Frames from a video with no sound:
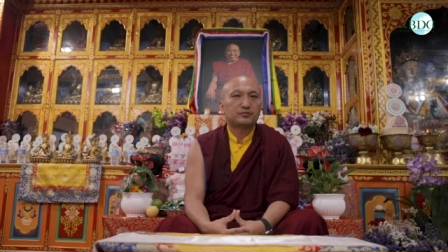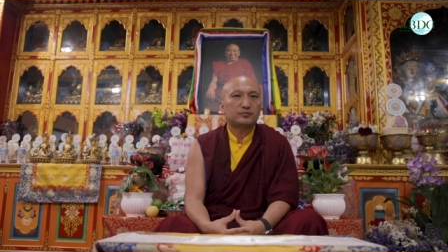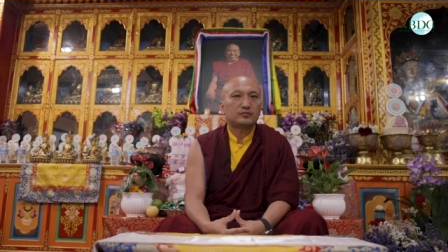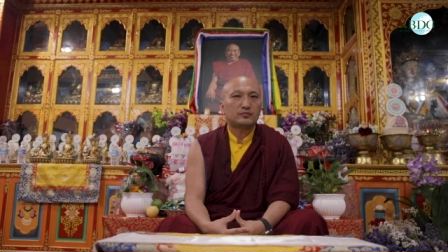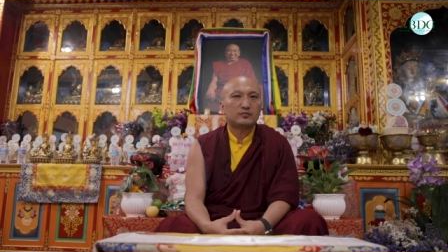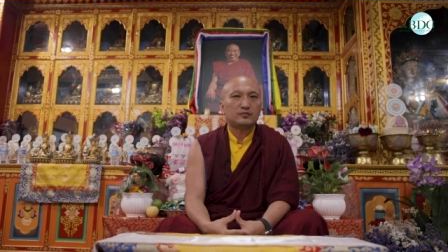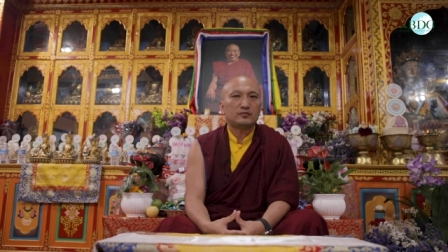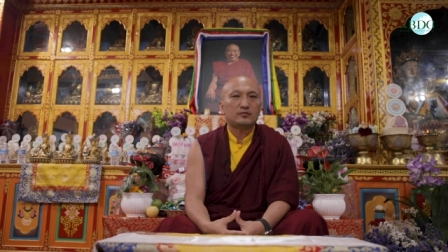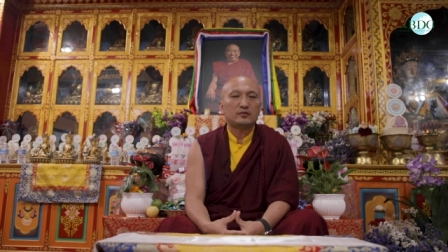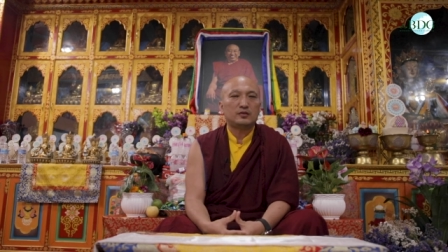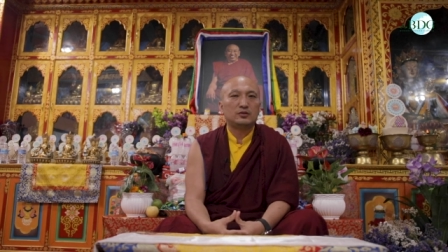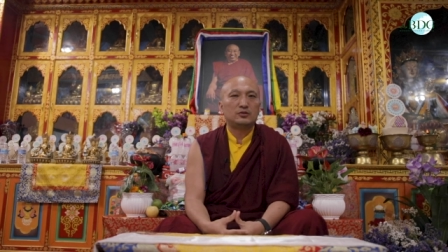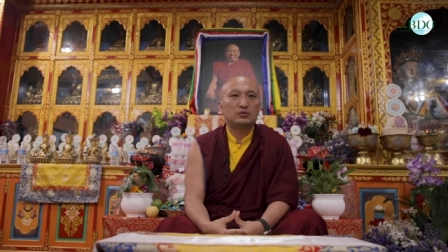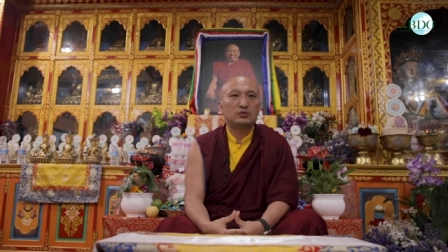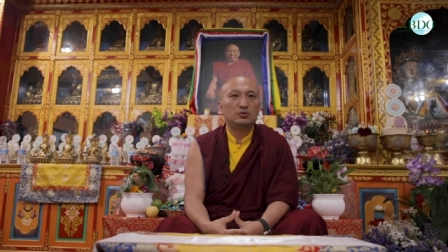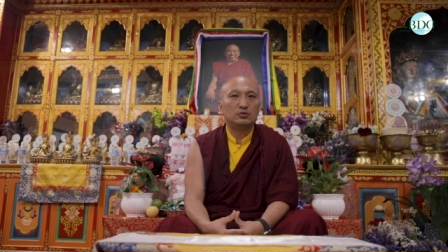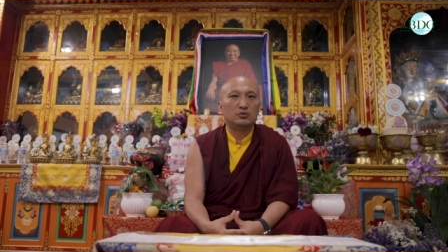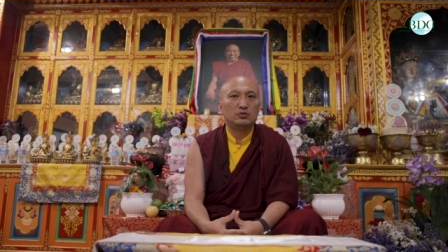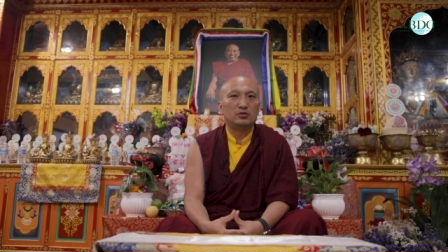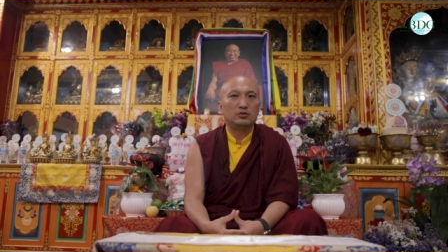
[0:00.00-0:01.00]

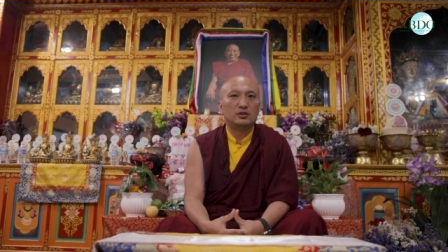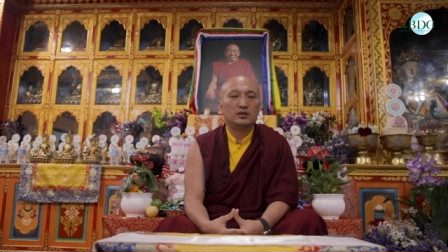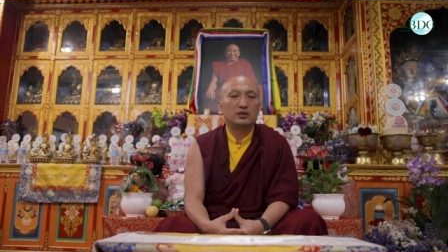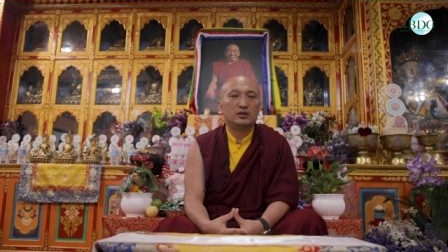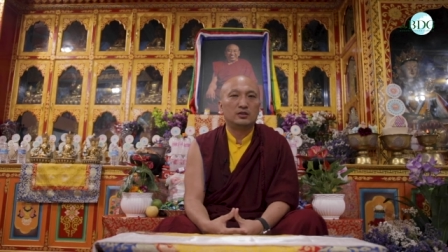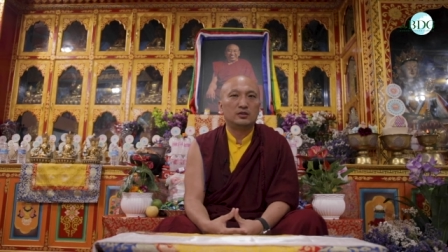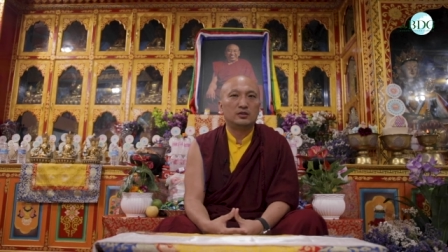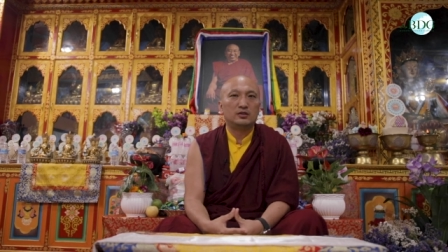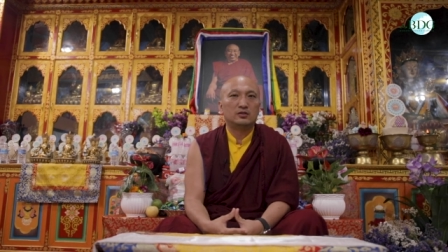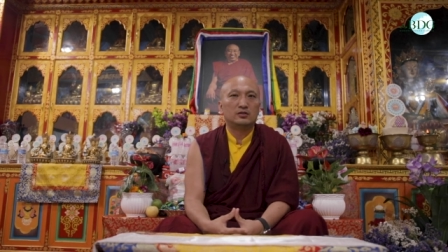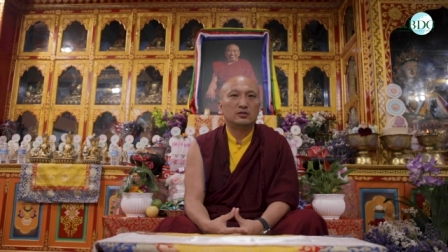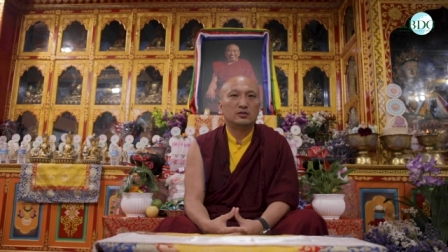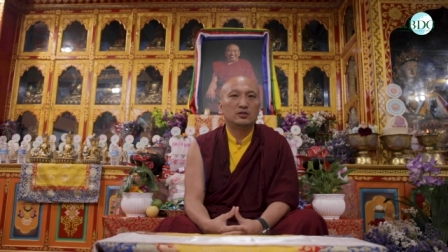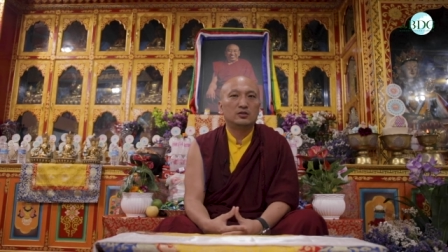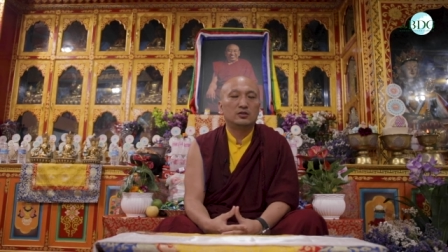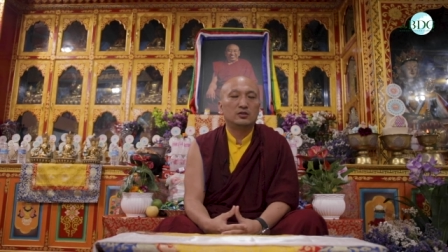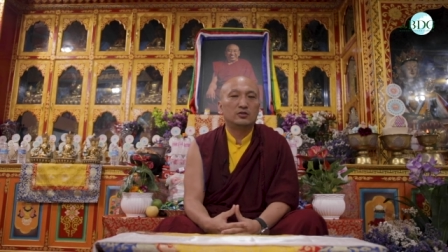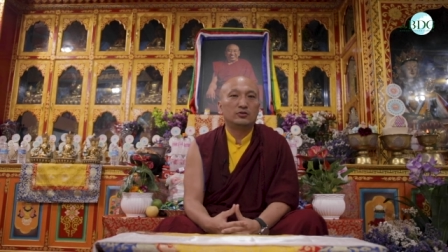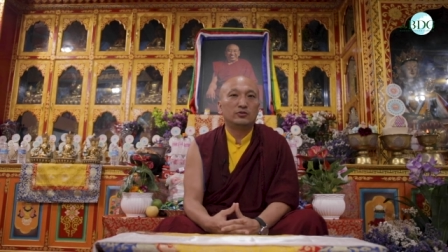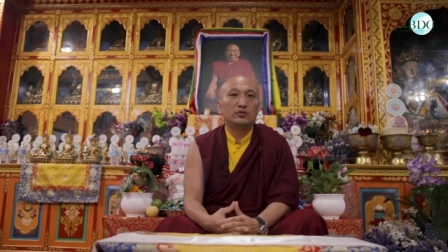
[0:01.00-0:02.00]
So it is
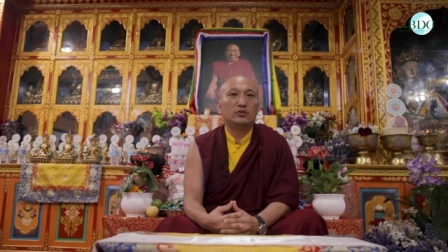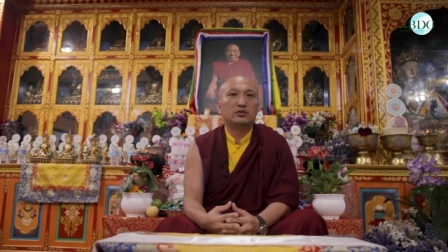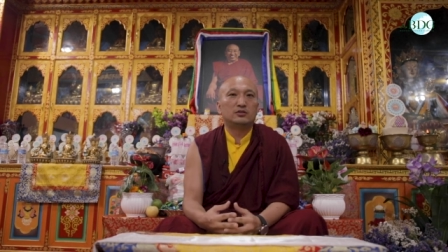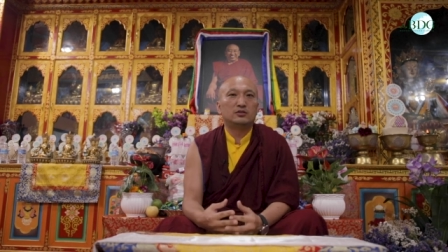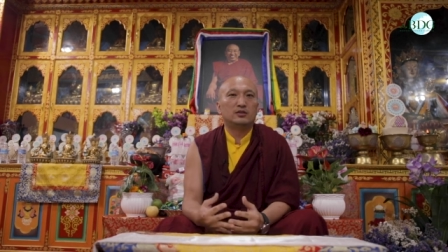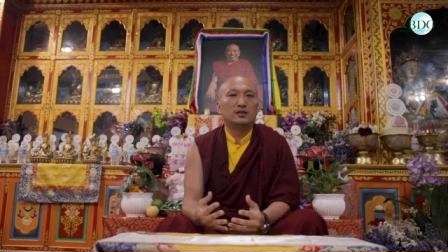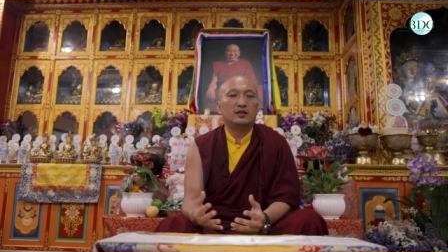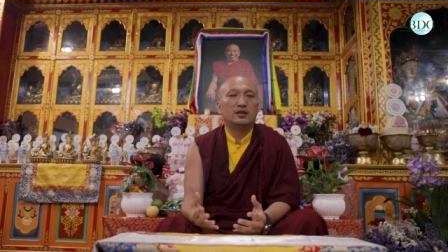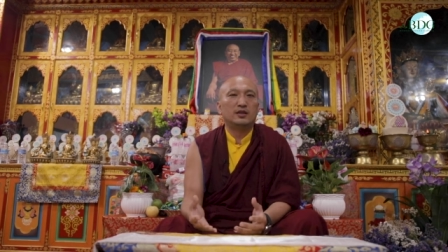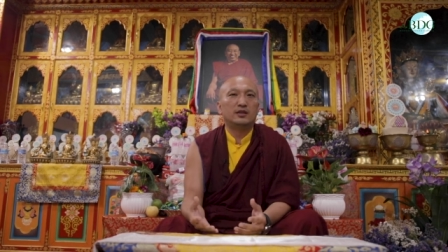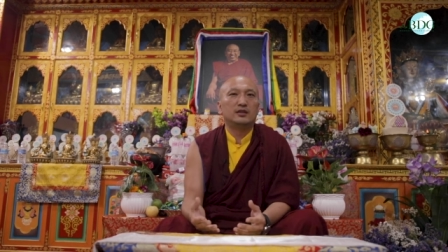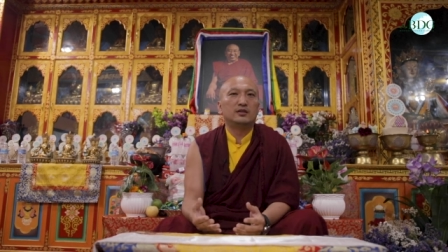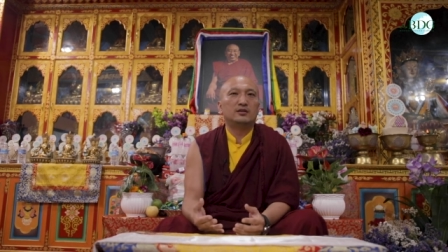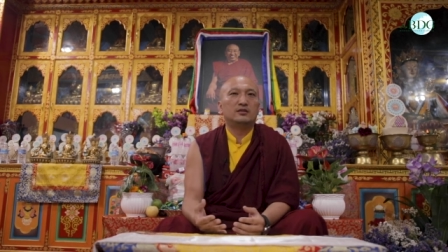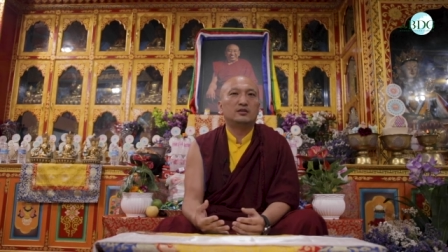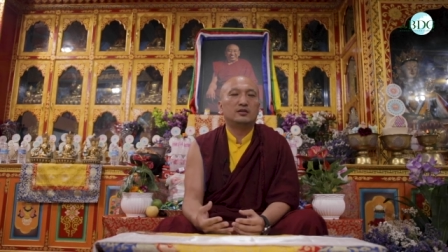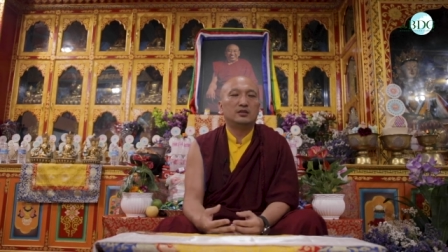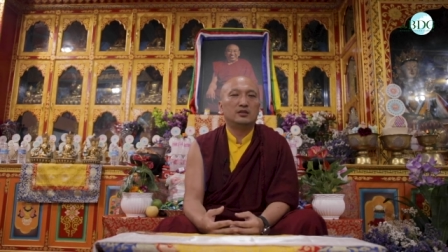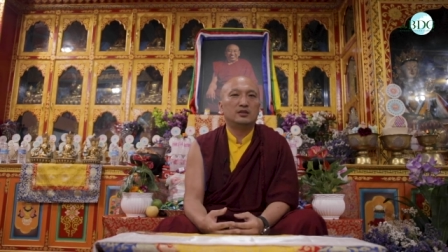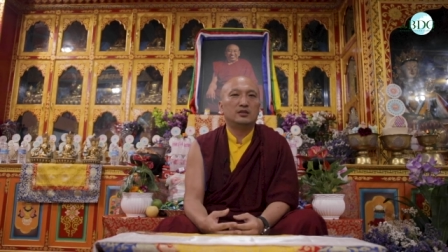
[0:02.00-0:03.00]
not like
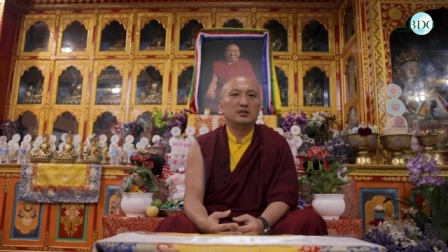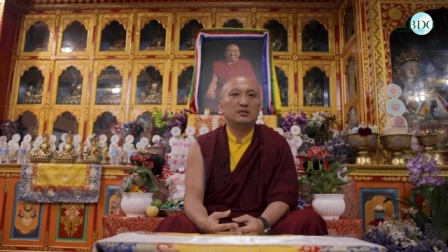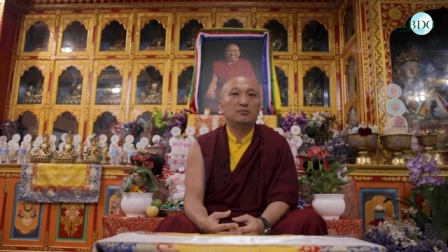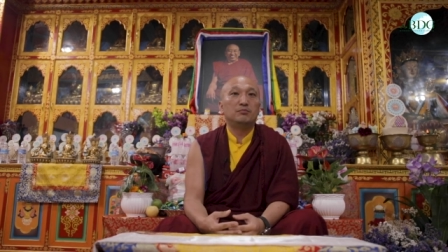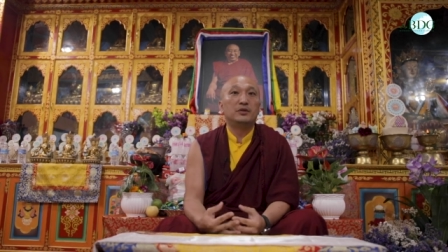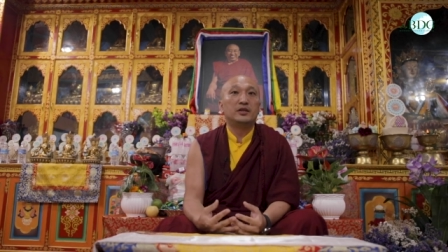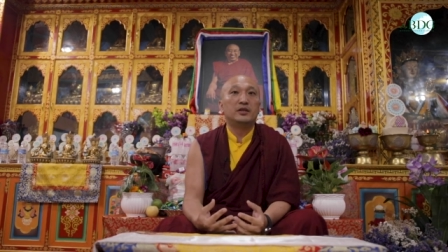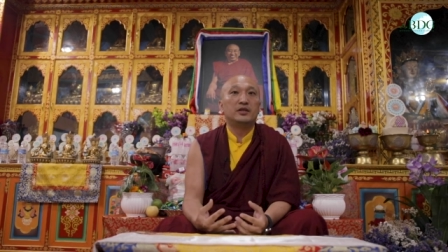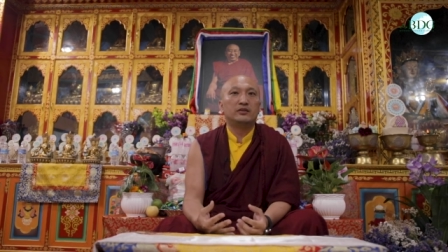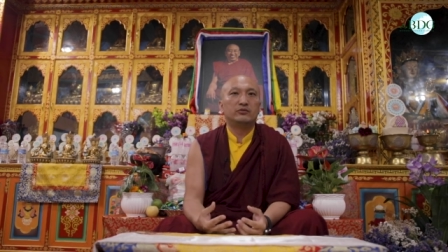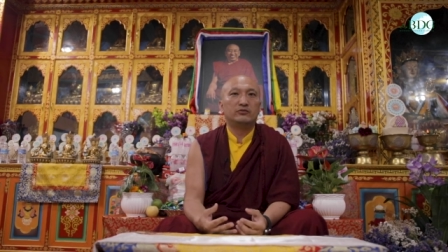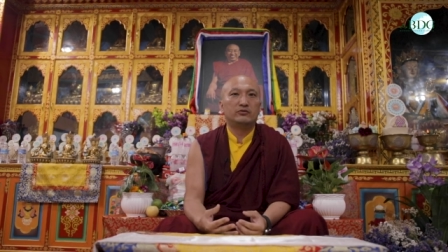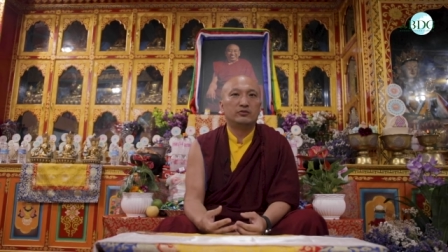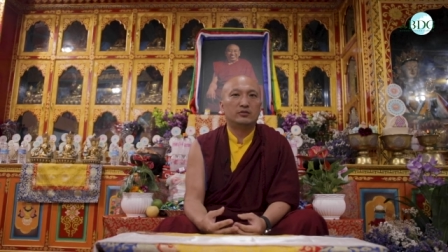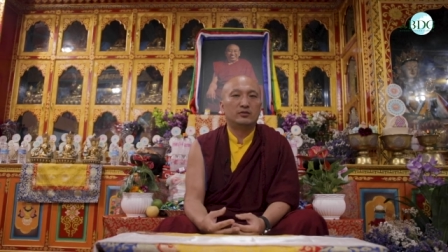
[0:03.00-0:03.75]
the main